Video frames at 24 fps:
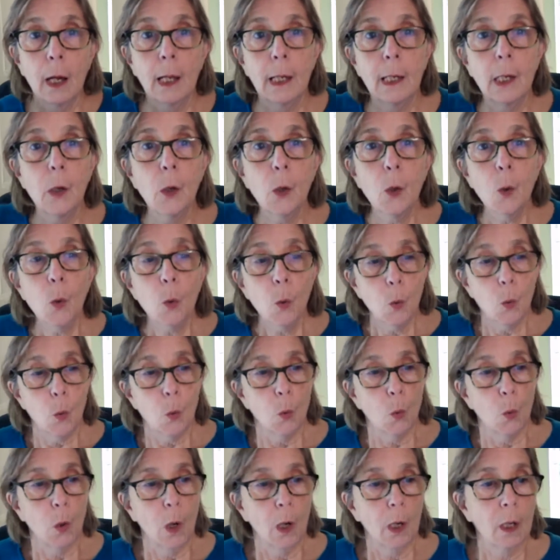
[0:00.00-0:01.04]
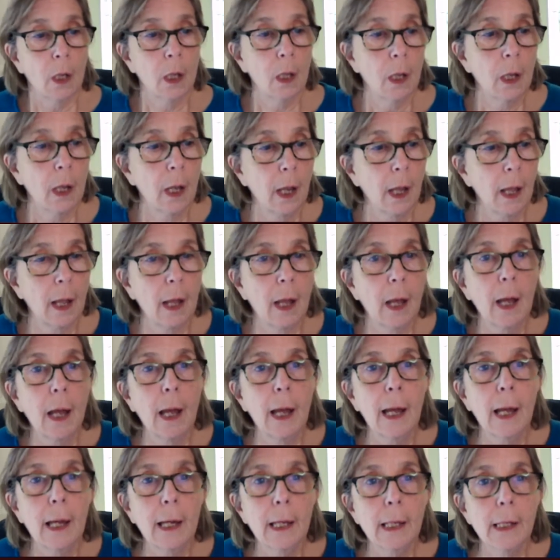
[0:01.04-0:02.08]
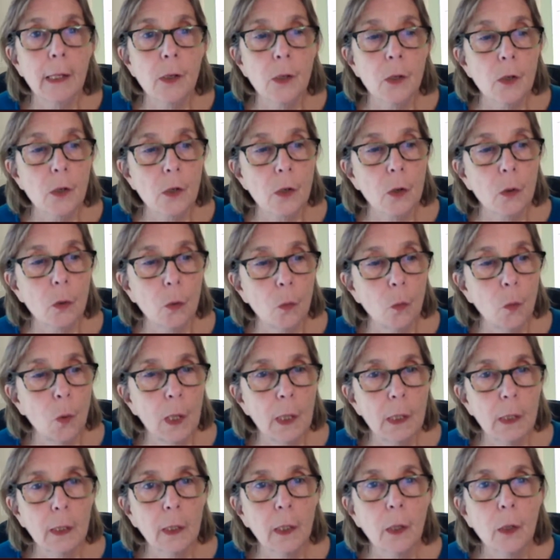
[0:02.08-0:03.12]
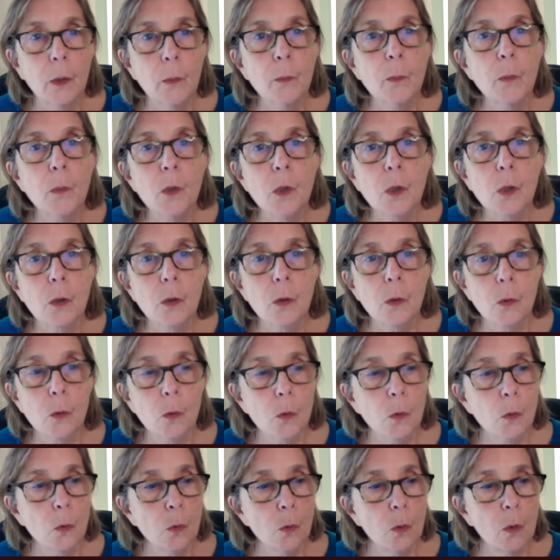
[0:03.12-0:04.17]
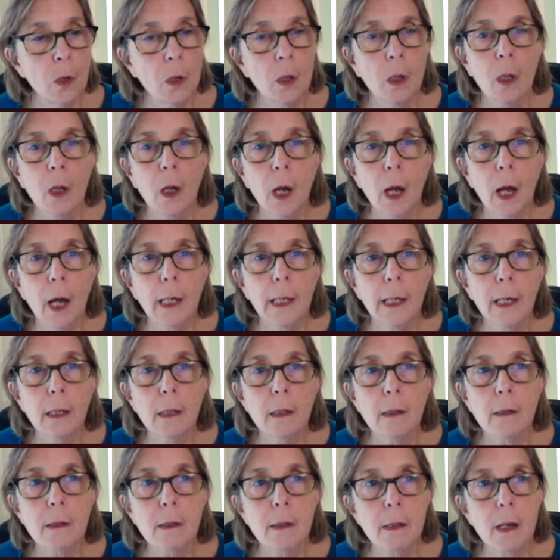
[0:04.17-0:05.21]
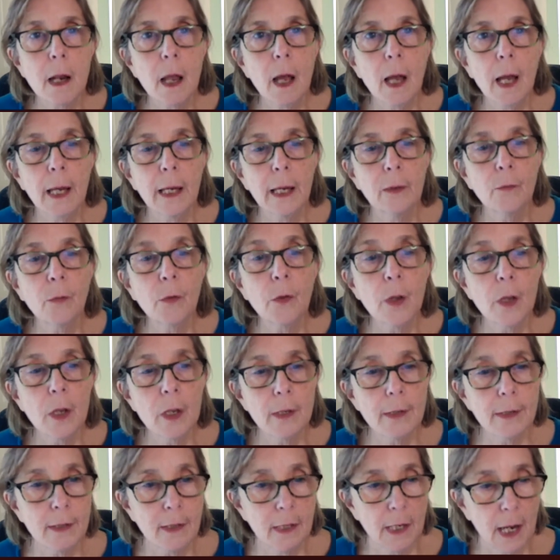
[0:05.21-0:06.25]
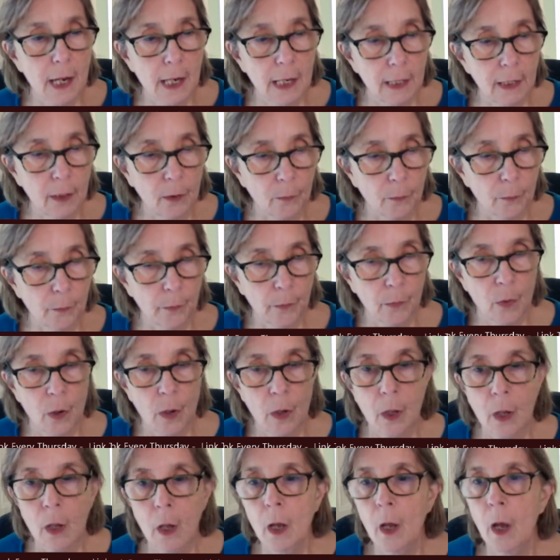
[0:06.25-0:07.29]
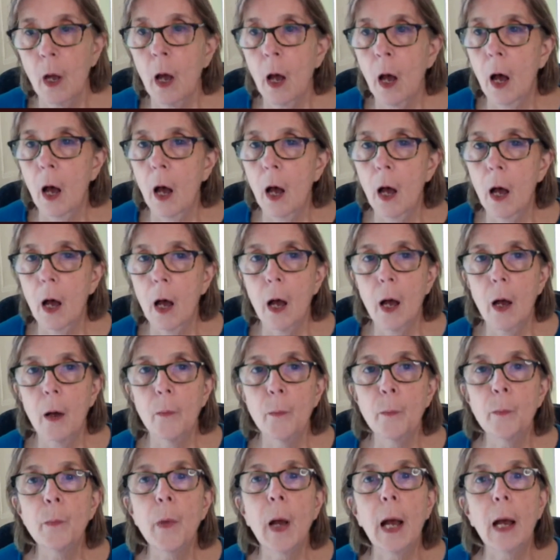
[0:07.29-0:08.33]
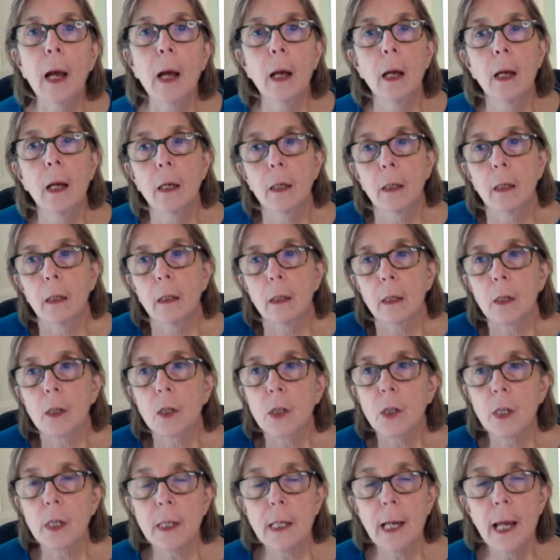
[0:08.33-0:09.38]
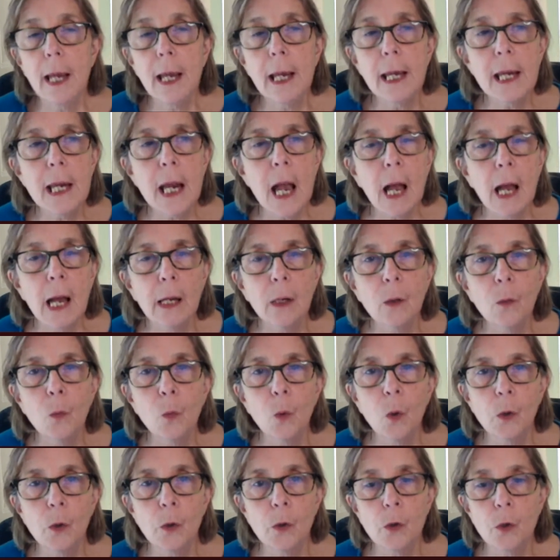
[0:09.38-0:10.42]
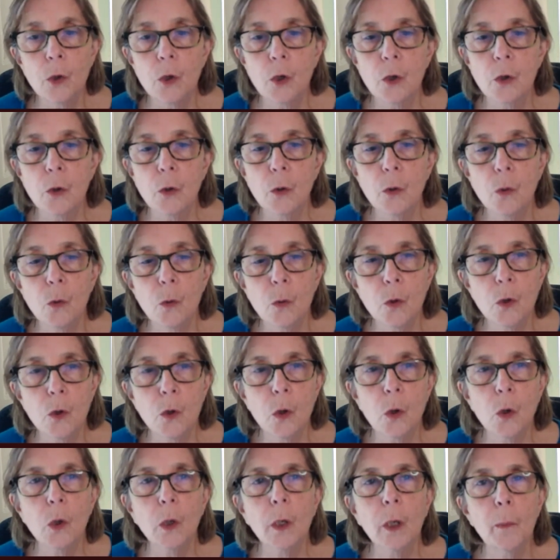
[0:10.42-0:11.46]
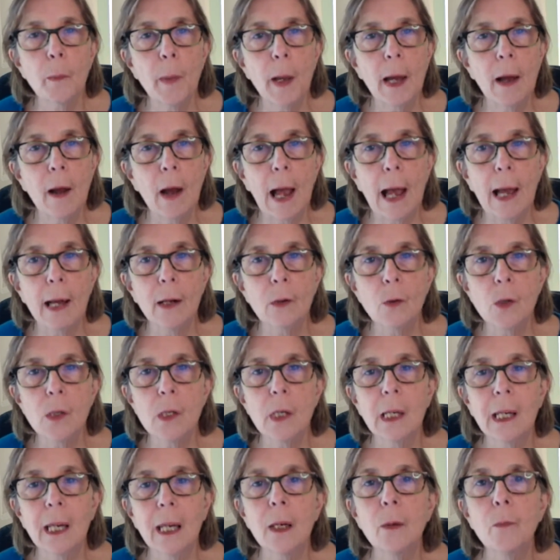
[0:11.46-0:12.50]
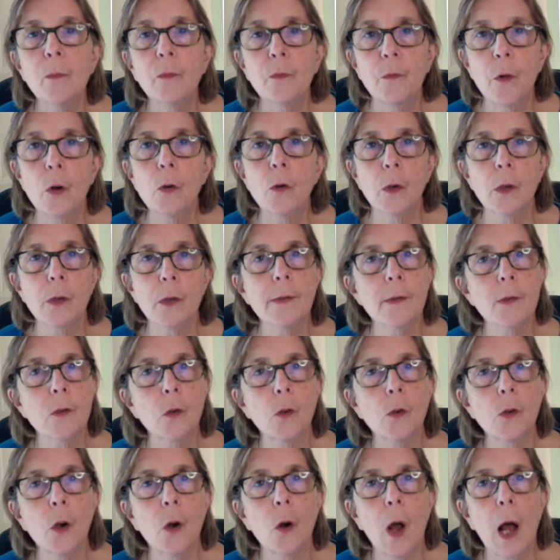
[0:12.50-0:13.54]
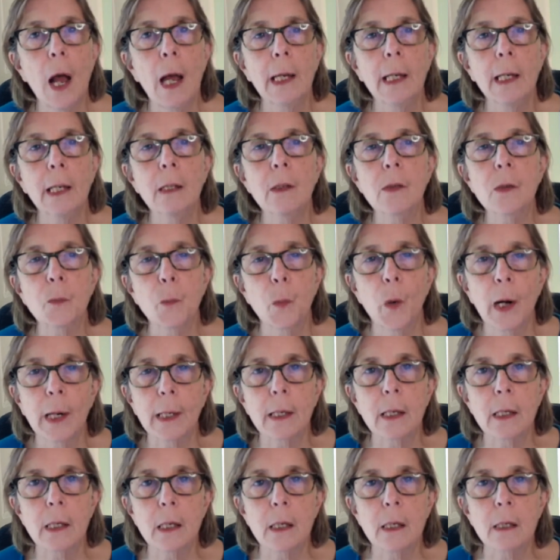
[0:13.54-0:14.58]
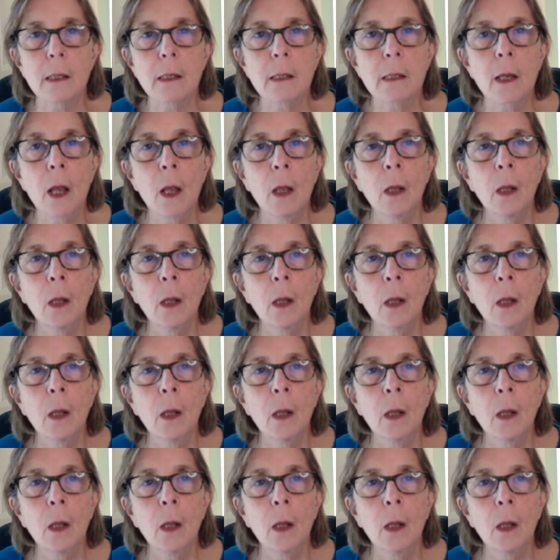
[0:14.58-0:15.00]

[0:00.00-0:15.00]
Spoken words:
Hello, and welcome to IELTS Live Thursday. Today I want to talk about how to keep focused on your IELTS practice